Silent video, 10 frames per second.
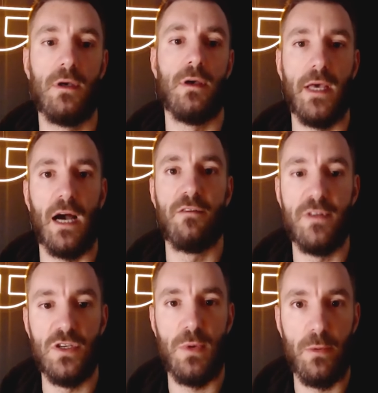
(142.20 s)
he can't
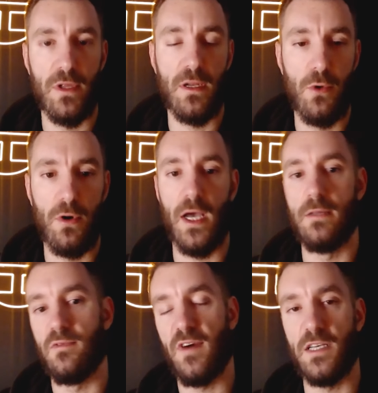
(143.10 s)
finish people anymore,
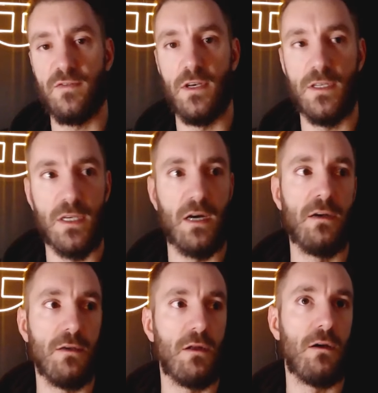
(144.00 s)
and vice versa.
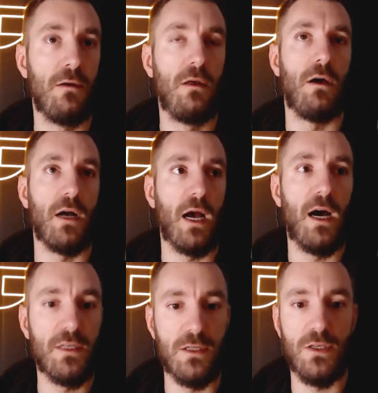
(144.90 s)
A
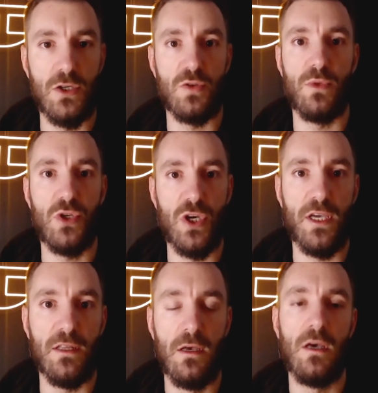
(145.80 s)
guy's a decision
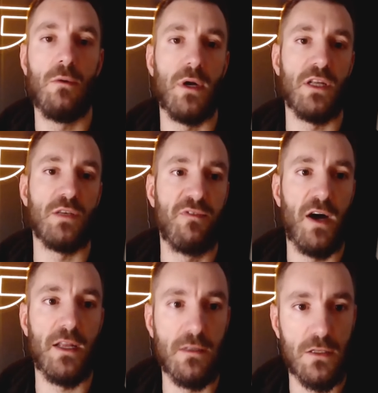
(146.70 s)
machine, but he's been
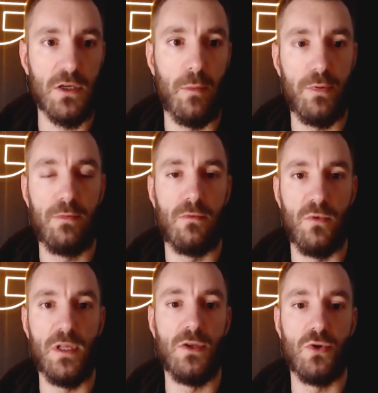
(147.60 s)
fighting the top
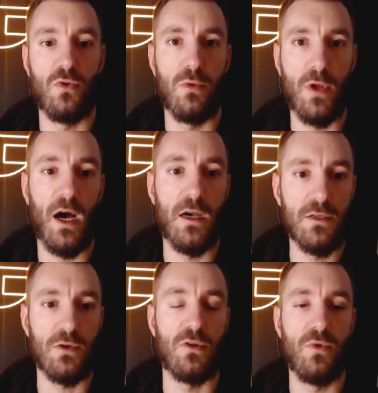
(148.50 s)
really durable
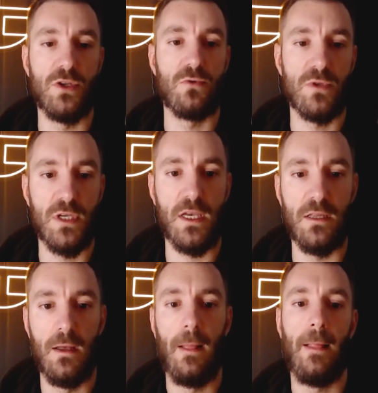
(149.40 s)
guys on the regional
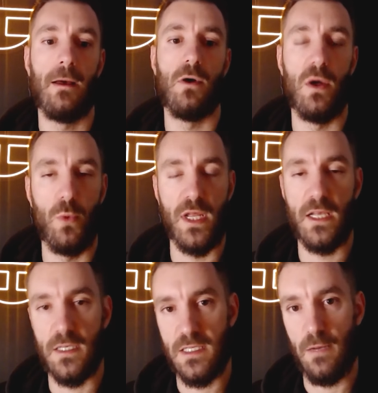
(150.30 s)
scene. And when he
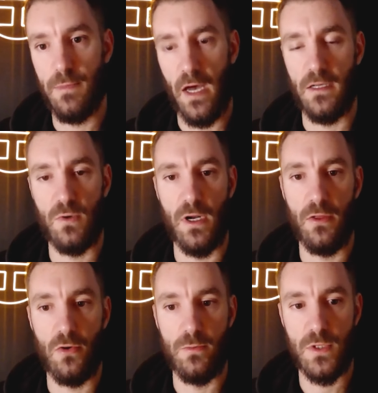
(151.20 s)
gets a step down, he's running
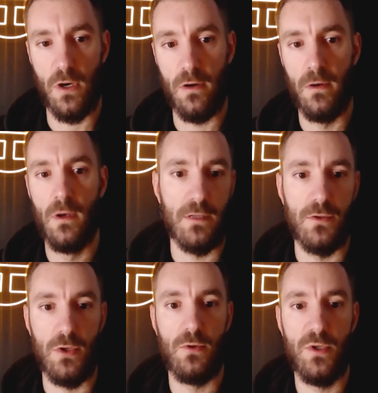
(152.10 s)
through them. So do
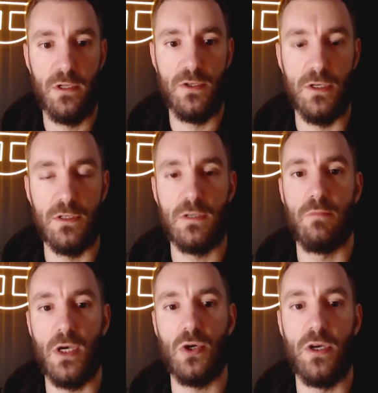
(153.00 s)
your due diligence,
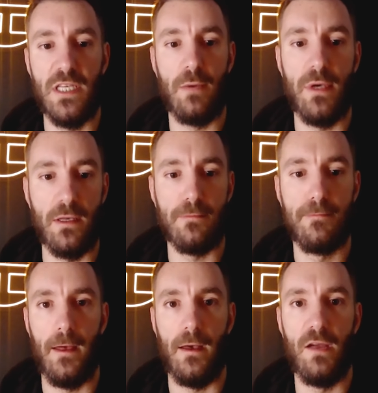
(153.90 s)
make sure you're taping
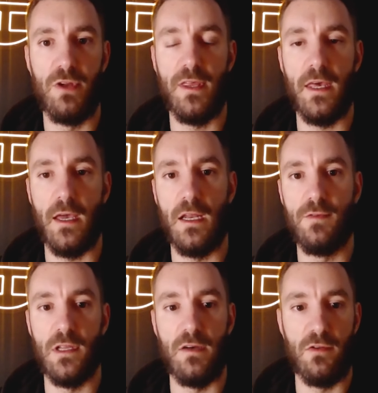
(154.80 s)
everything and
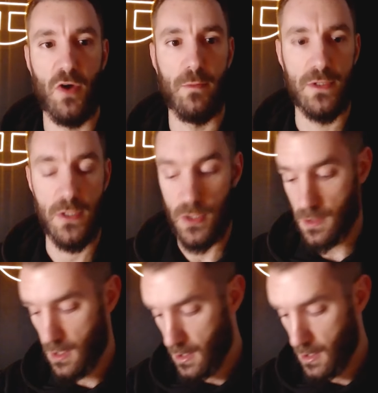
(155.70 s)
even the level of competition.